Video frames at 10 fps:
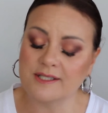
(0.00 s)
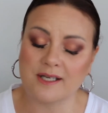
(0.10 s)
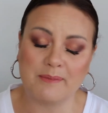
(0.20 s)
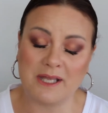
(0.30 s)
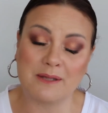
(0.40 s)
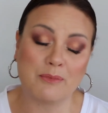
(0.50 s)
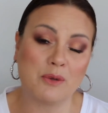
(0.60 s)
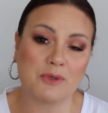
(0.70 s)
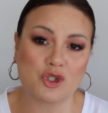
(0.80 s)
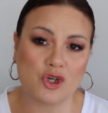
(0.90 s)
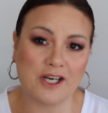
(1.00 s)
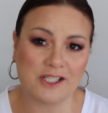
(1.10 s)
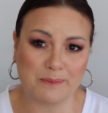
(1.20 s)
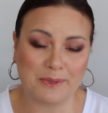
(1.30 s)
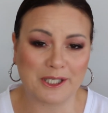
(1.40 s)
I'm at the moment trying
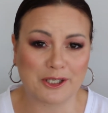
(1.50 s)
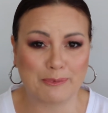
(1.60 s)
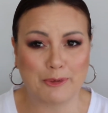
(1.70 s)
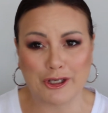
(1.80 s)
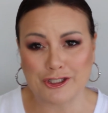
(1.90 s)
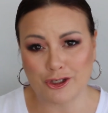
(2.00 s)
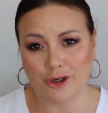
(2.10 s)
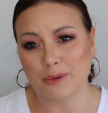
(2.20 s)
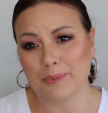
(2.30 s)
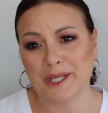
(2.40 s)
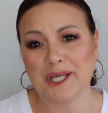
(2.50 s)
to pick my top